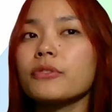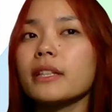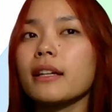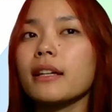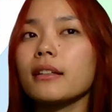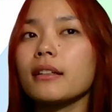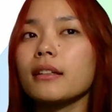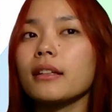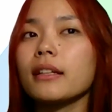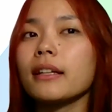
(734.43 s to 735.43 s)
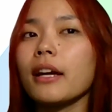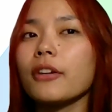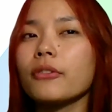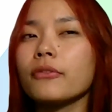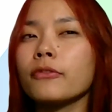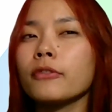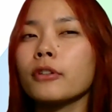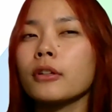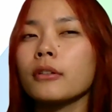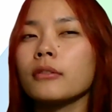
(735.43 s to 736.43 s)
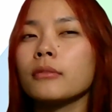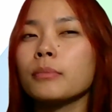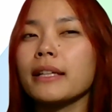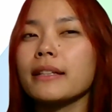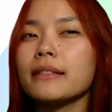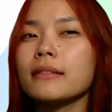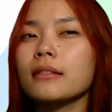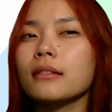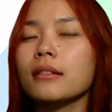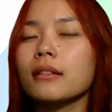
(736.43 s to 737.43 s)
you say that it can kind of replace